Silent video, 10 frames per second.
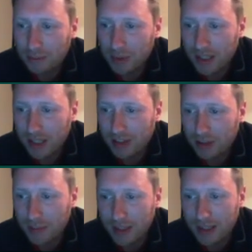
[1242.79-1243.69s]

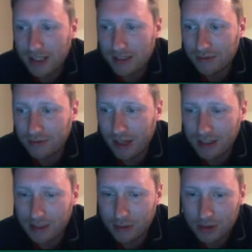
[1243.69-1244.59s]
potential ability. His
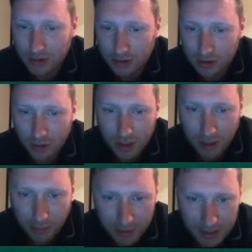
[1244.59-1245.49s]
value is going up.